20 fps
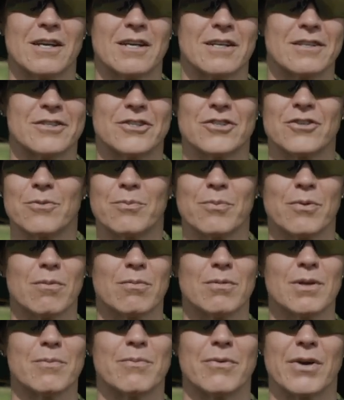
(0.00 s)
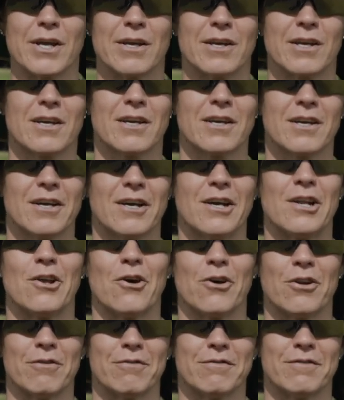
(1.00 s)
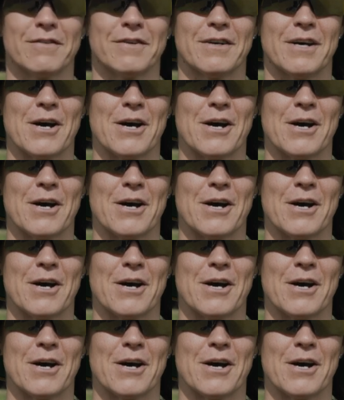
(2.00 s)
and she'll probably break a lot of